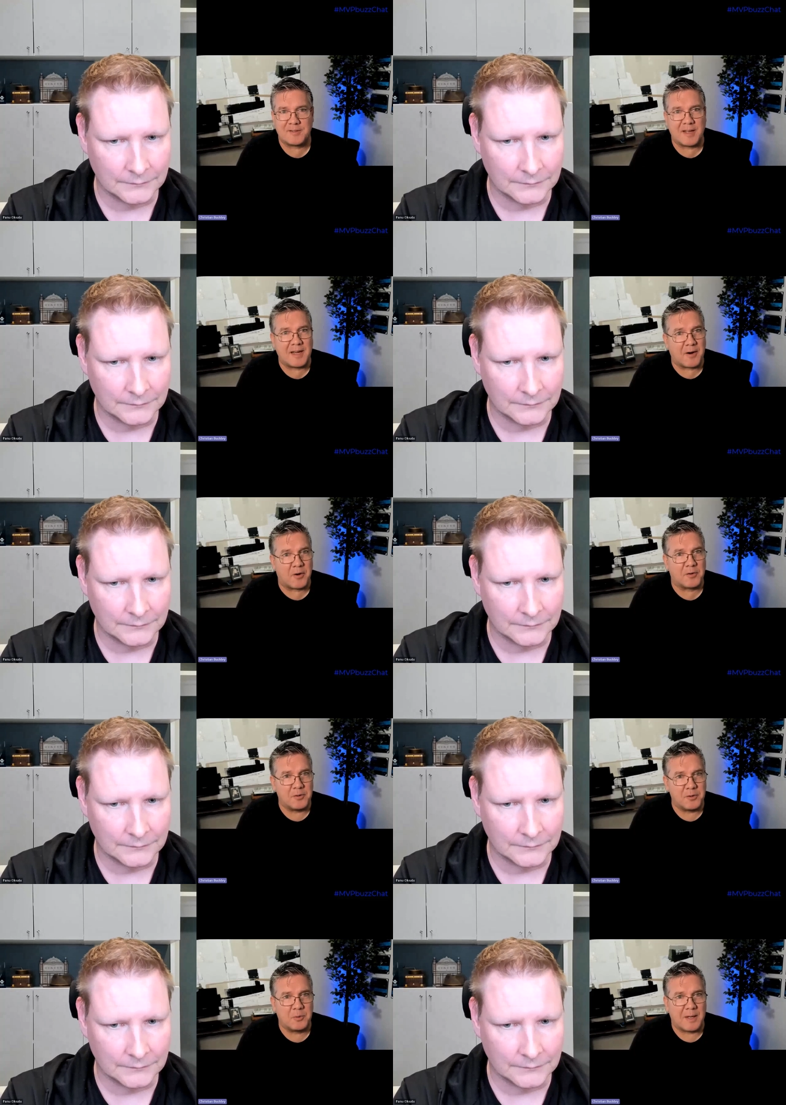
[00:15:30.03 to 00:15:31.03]
Speaker 1: as I say to
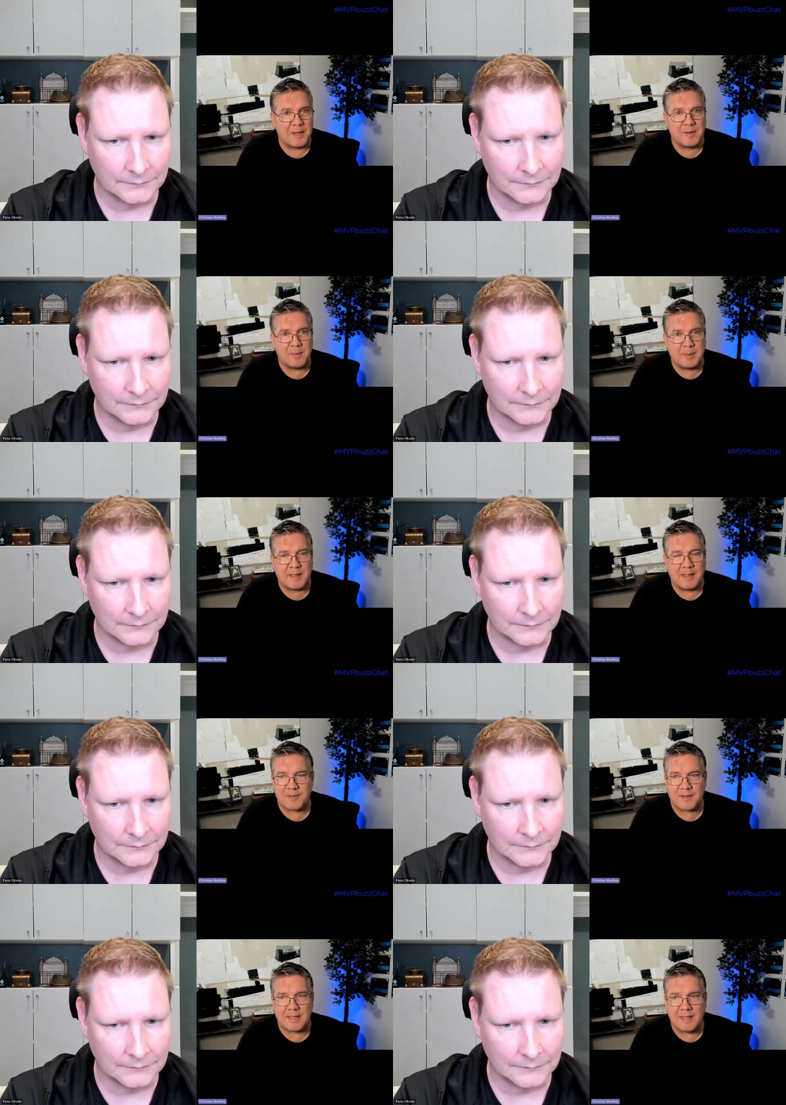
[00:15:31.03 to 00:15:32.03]
all new M V
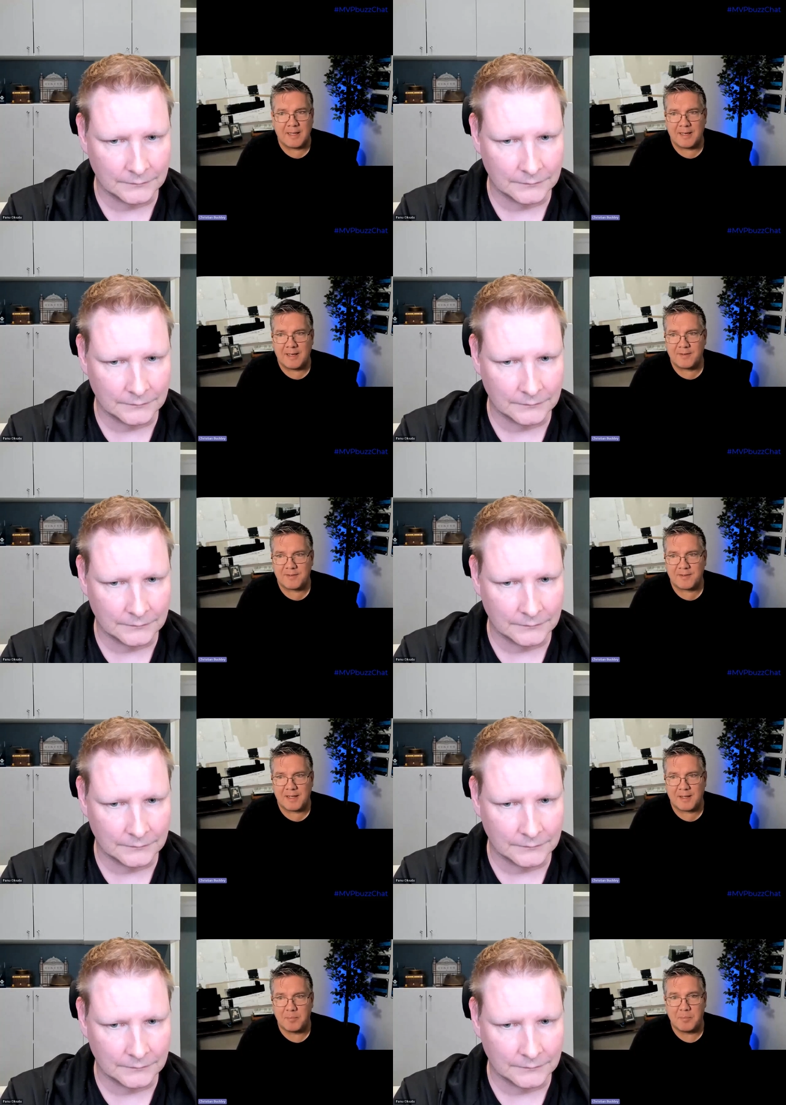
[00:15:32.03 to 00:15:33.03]
Ps, like, it is
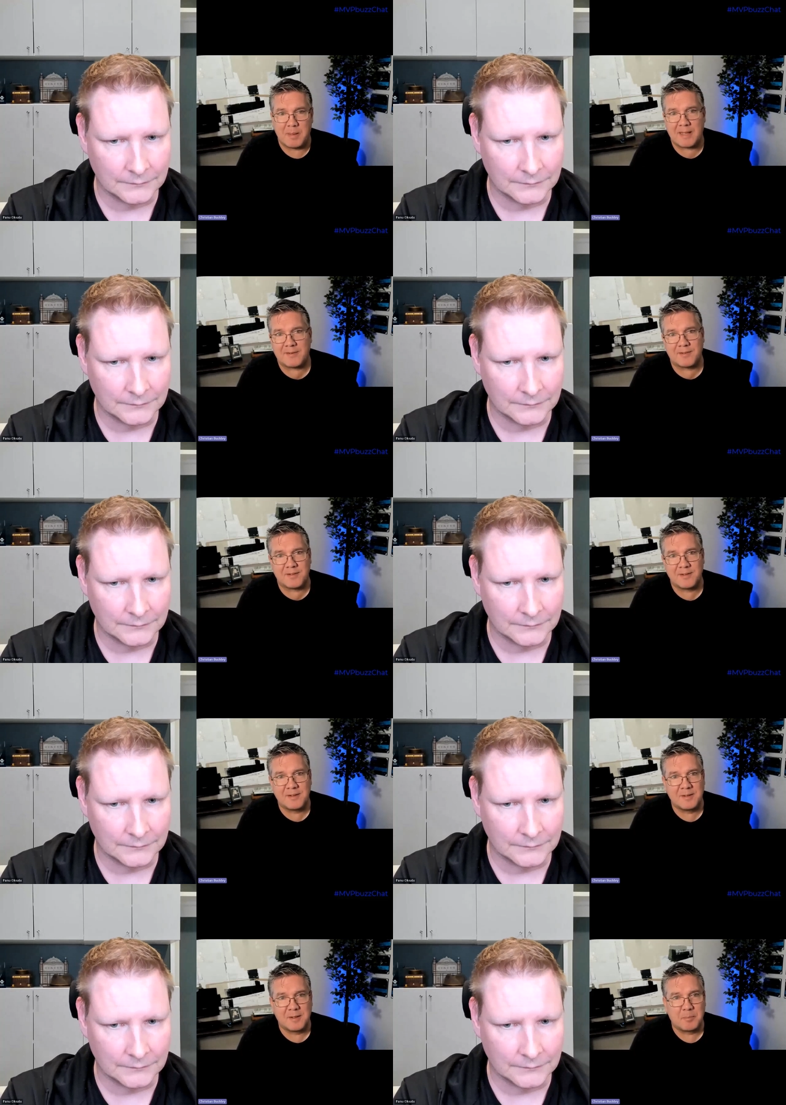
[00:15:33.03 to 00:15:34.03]
the best
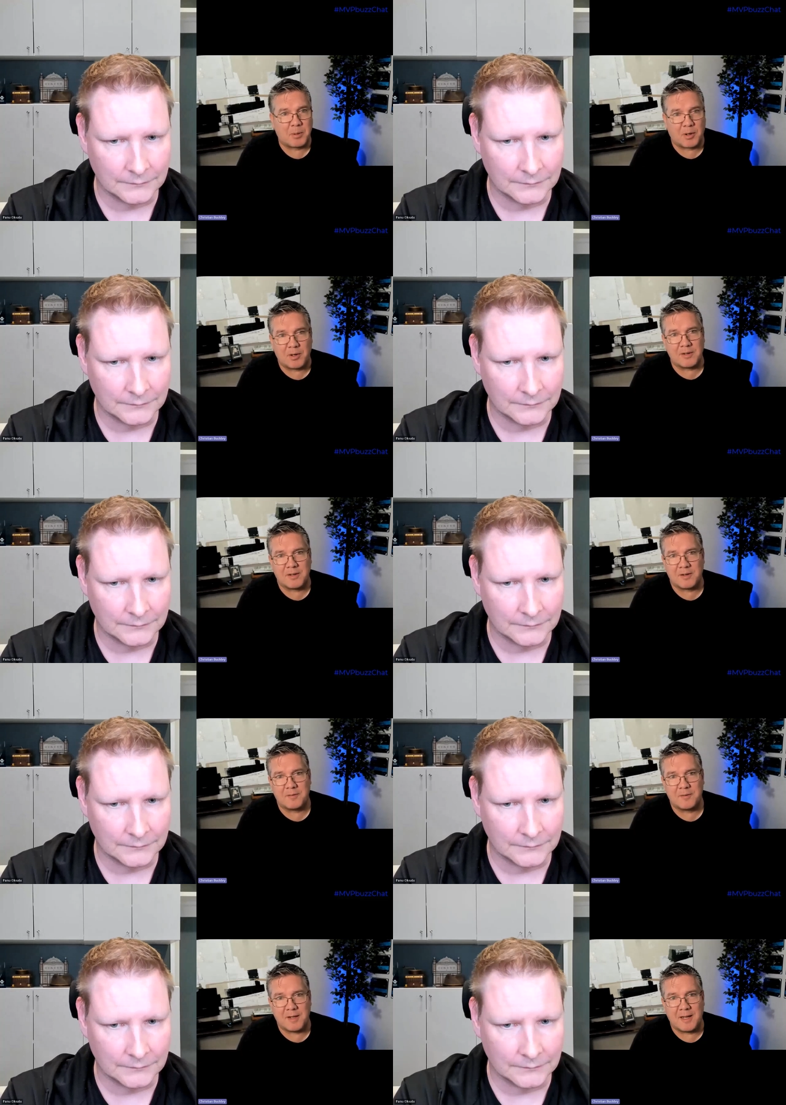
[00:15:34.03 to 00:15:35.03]
part
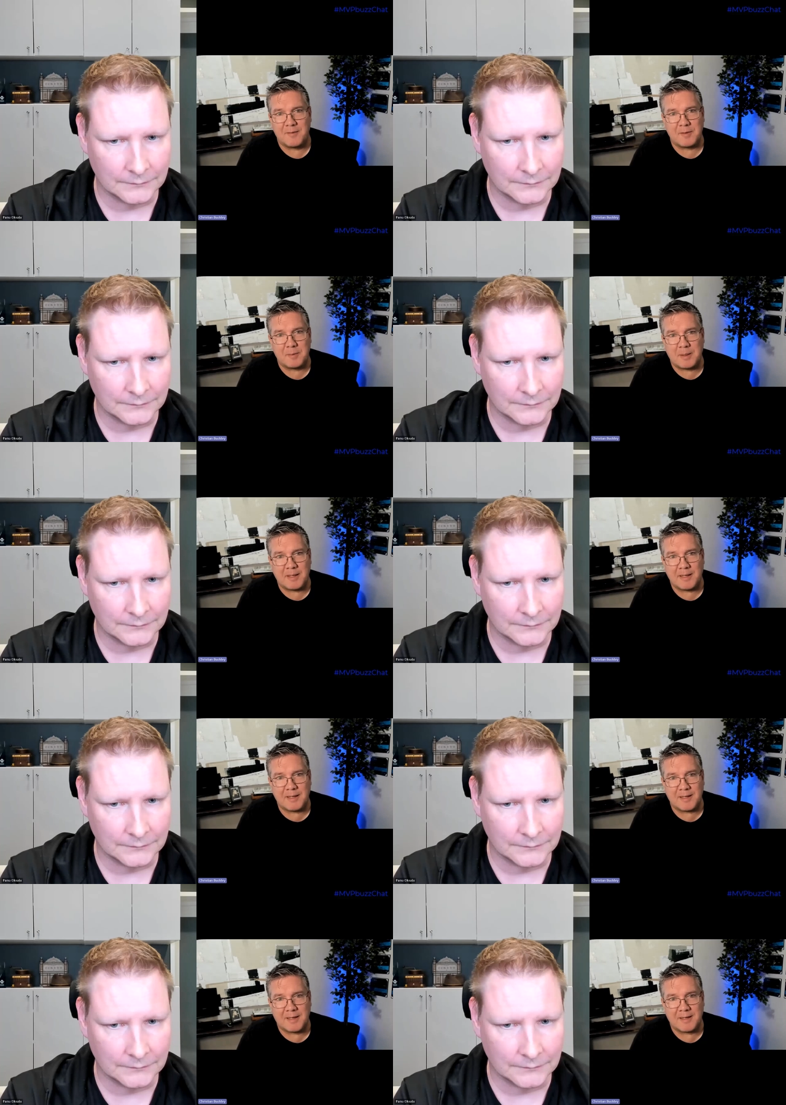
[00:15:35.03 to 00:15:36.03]
of the M V
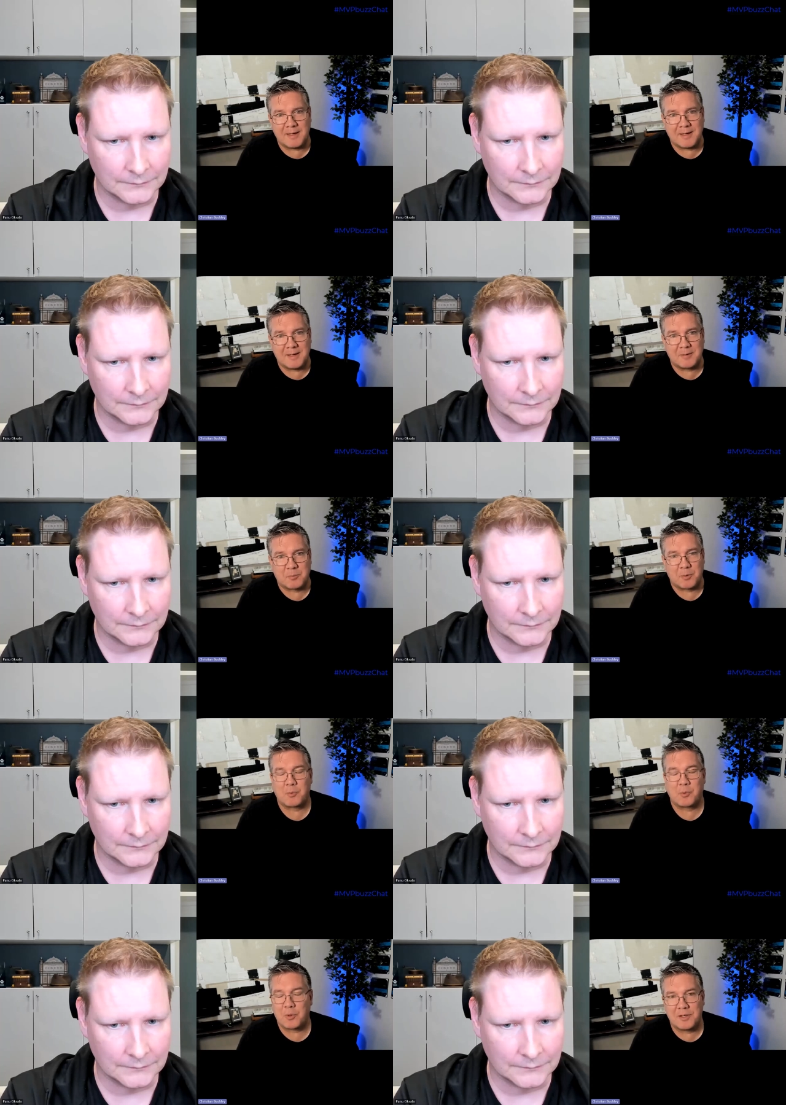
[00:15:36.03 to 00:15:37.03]
P uh, uh,
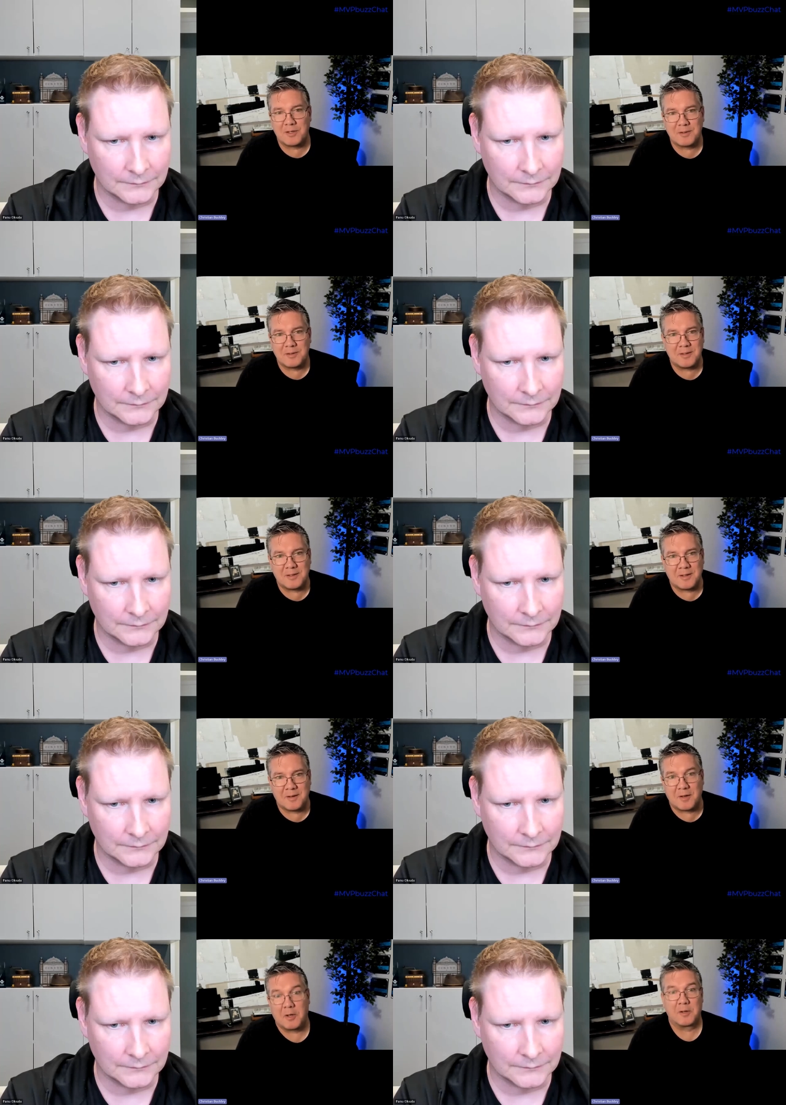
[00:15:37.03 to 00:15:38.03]
reward,
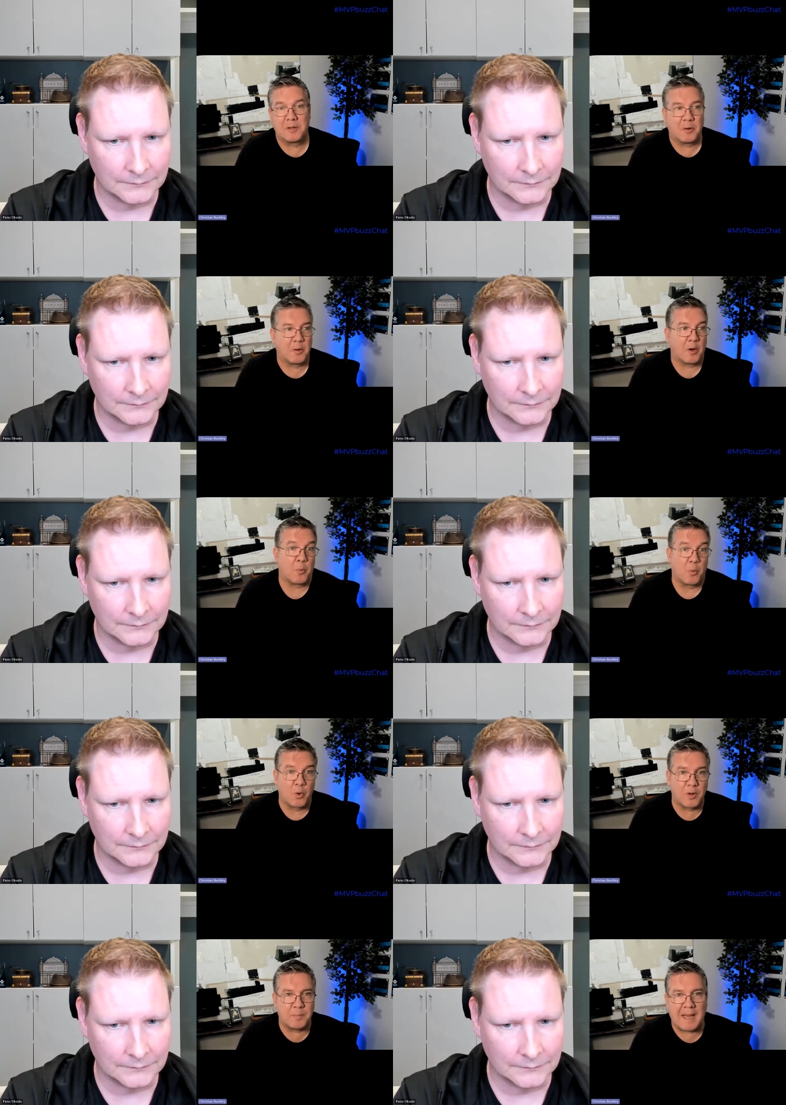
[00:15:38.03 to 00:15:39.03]
uh, you know,
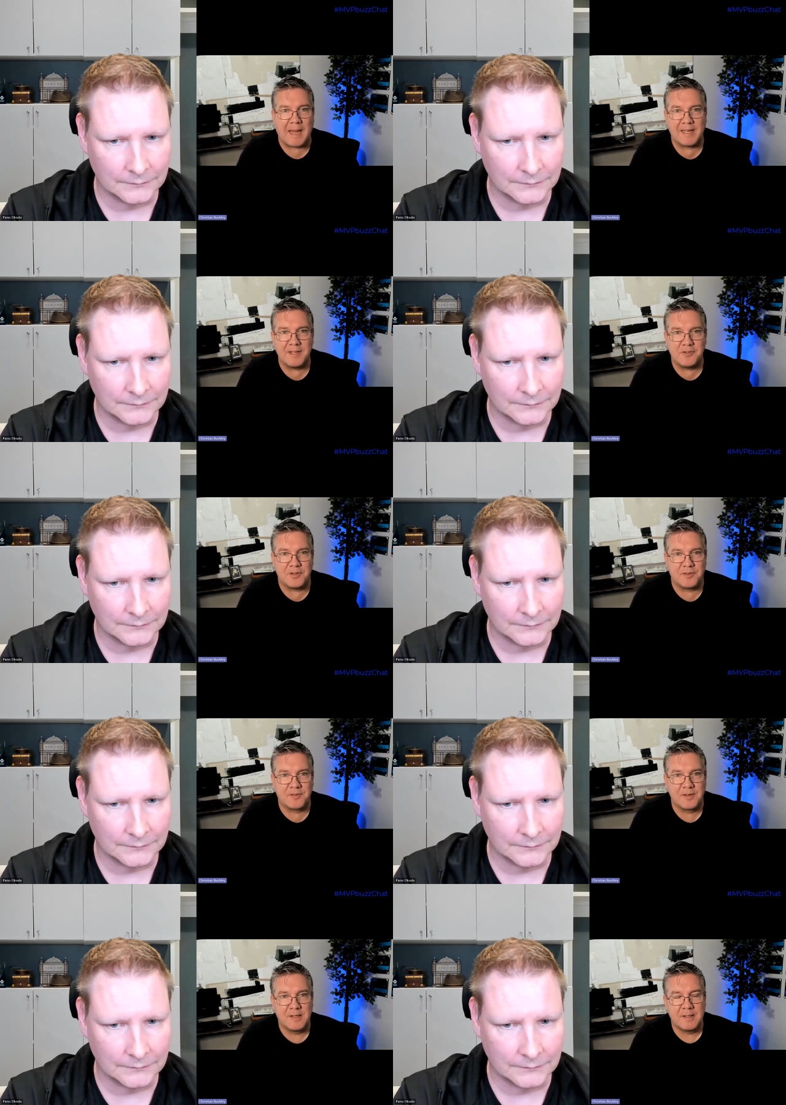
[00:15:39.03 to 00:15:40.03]
award package
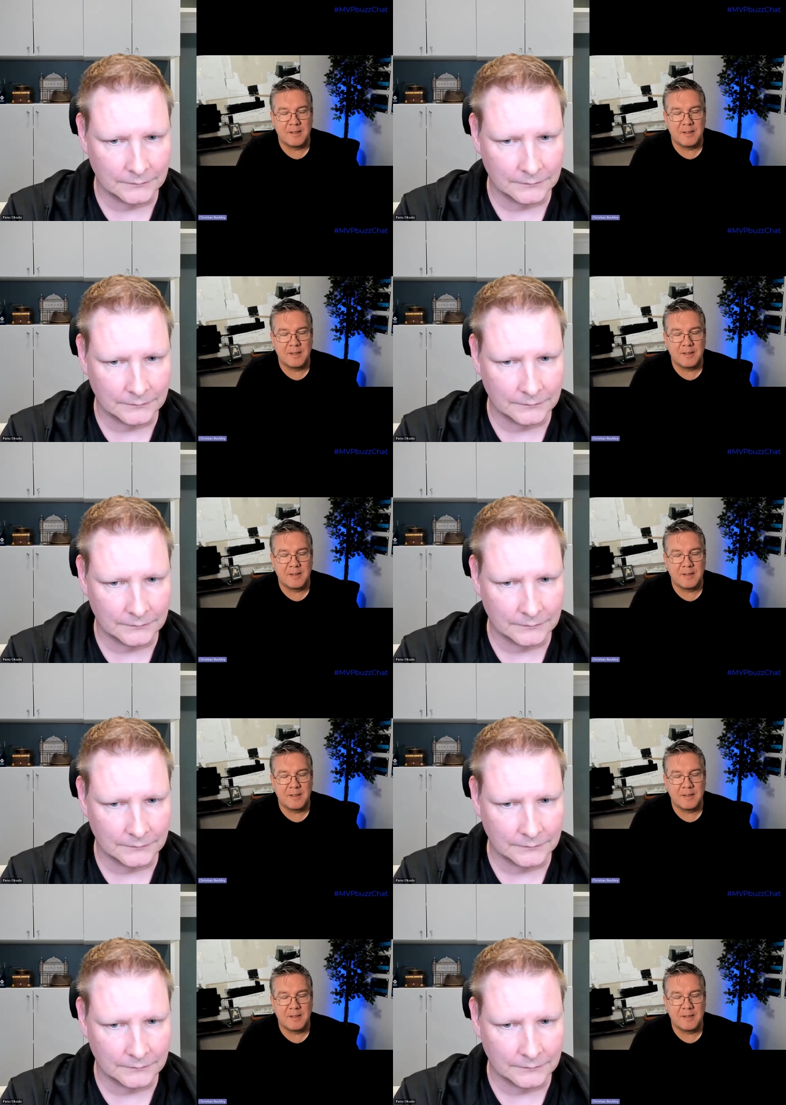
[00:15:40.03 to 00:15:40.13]
is